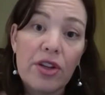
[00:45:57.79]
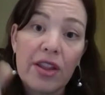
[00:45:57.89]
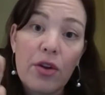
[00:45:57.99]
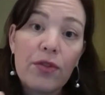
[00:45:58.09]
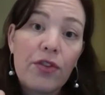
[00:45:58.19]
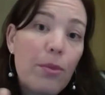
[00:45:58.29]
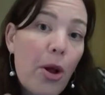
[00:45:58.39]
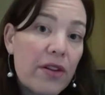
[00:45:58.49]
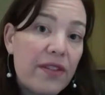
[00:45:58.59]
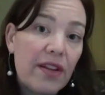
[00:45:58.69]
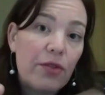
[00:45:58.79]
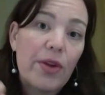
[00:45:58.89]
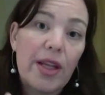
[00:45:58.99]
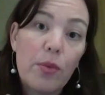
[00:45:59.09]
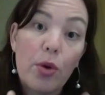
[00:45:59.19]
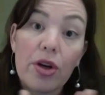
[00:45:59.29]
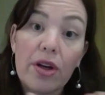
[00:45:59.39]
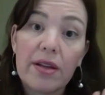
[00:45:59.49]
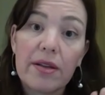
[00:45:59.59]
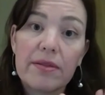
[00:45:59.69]
And those two policies really
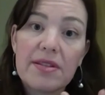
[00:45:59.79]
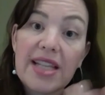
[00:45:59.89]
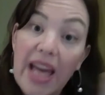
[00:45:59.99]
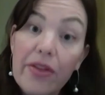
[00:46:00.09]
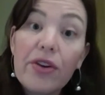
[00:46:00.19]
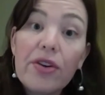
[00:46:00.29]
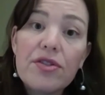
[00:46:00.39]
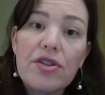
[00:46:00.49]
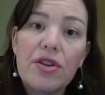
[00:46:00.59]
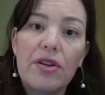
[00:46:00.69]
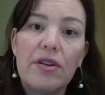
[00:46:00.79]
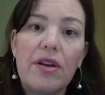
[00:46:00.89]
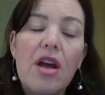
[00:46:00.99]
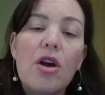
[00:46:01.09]
work together to